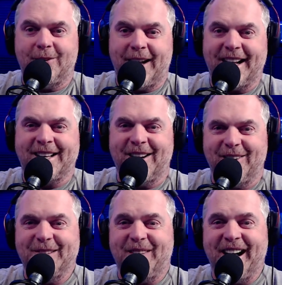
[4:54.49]
when I go
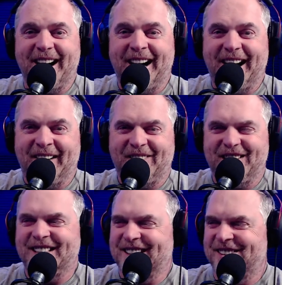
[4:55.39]
in my mm.
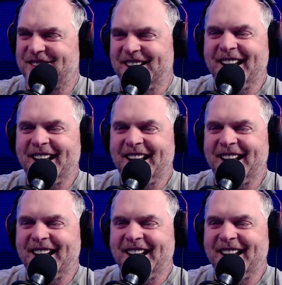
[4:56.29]
office.